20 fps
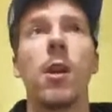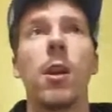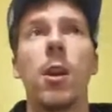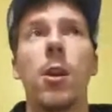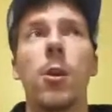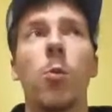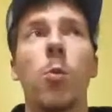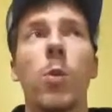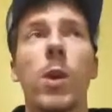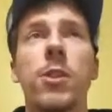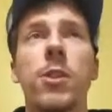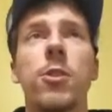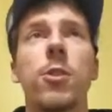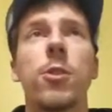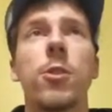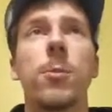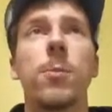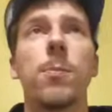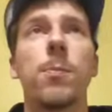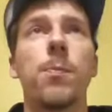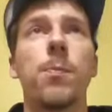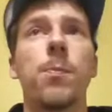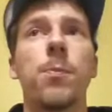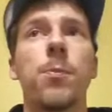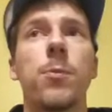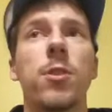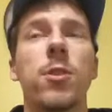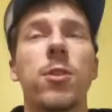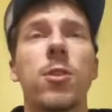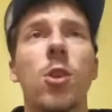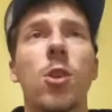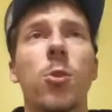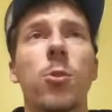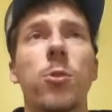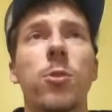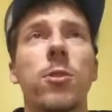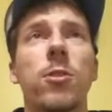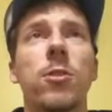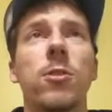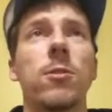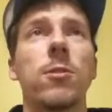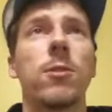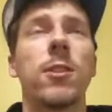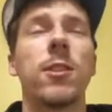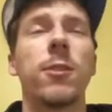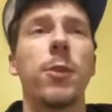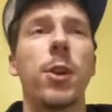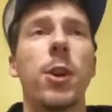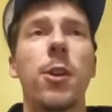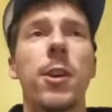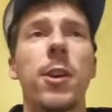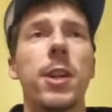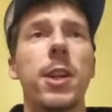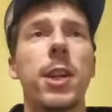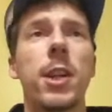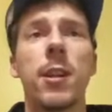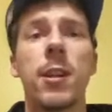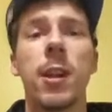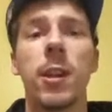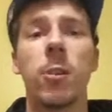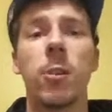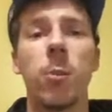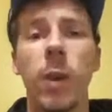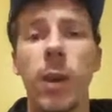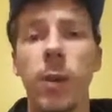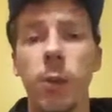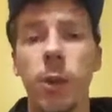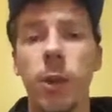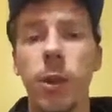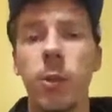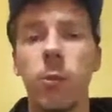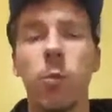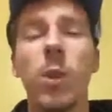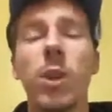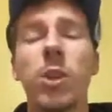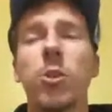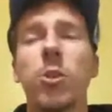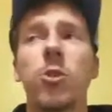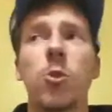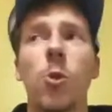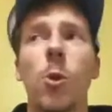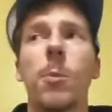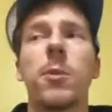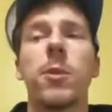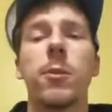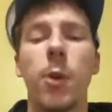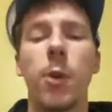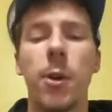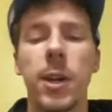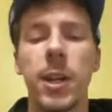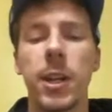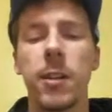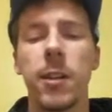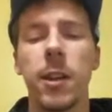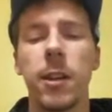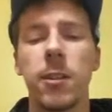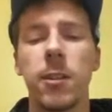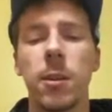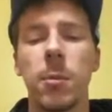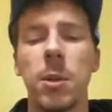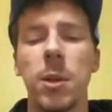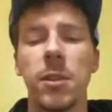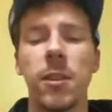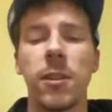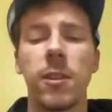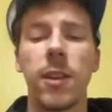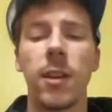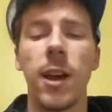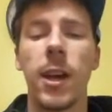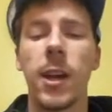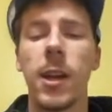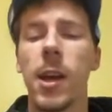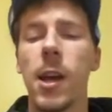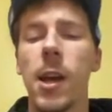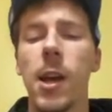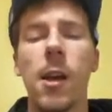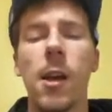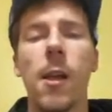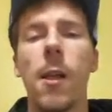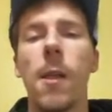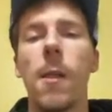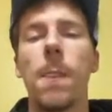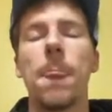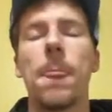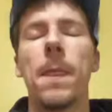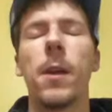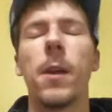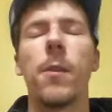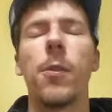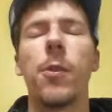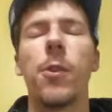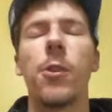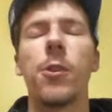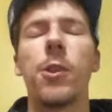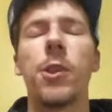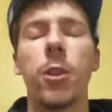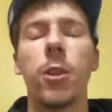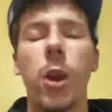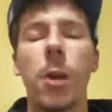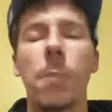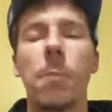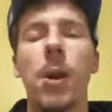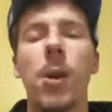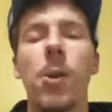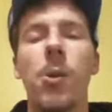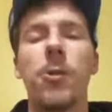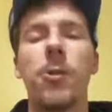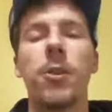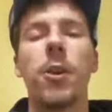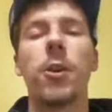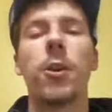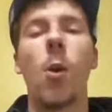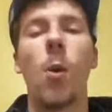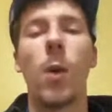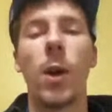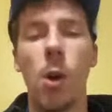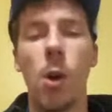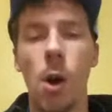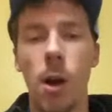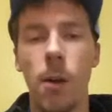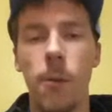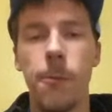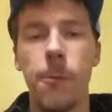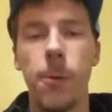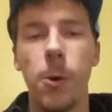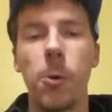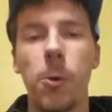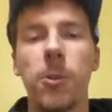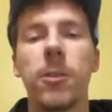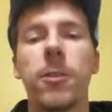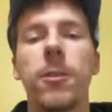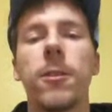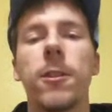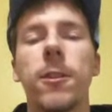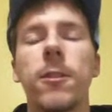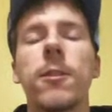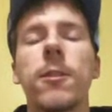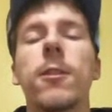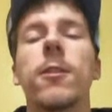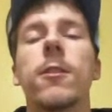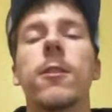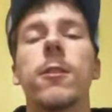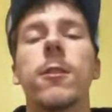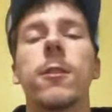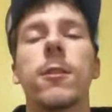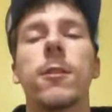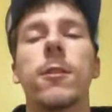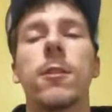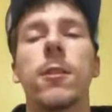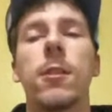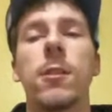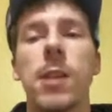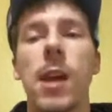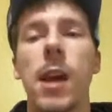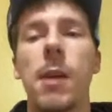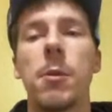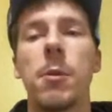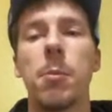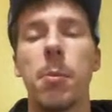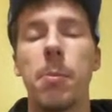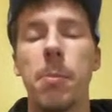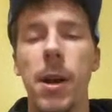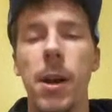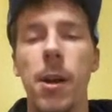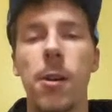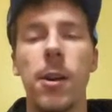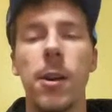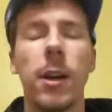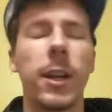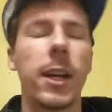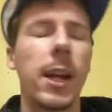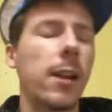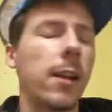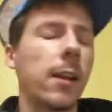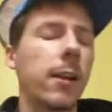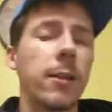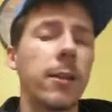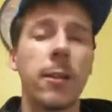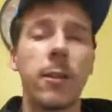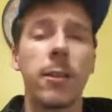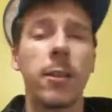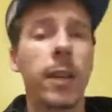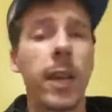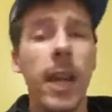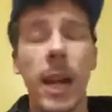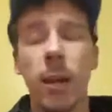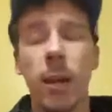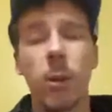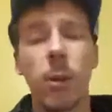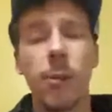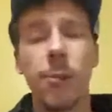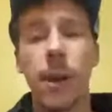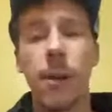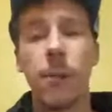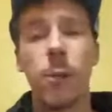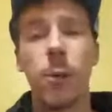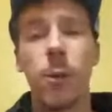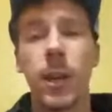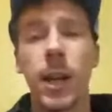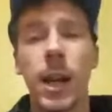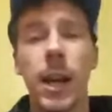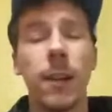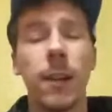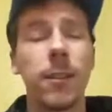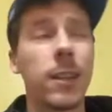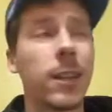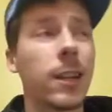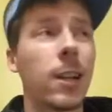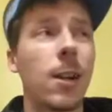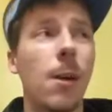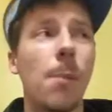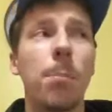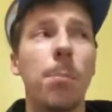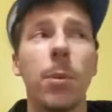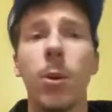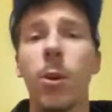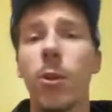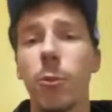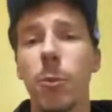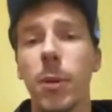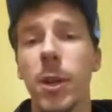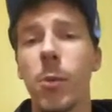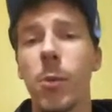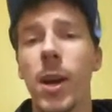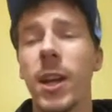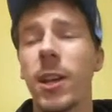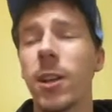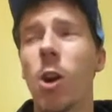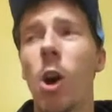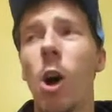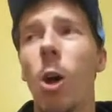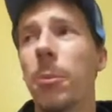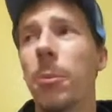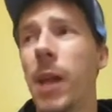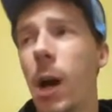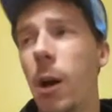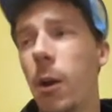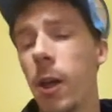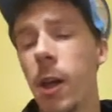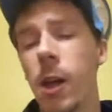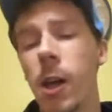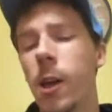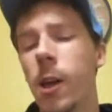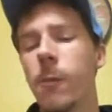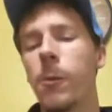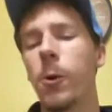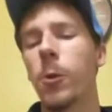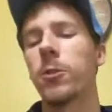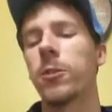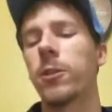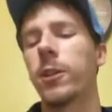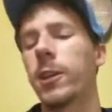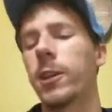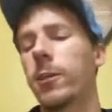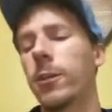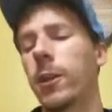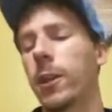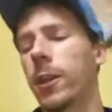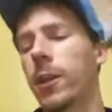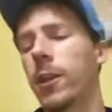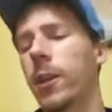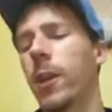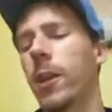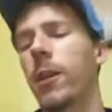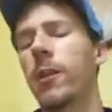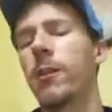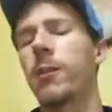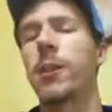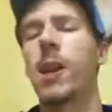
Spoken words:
or winter snow severity index, whatever it is, winter storm severity index, WSSI. The alarm bells are going off, folks. This is the time to prepare. Again, this isn't a Category 5 hurricane. It's not going to come blow everybody away. Calm down. Folks, it's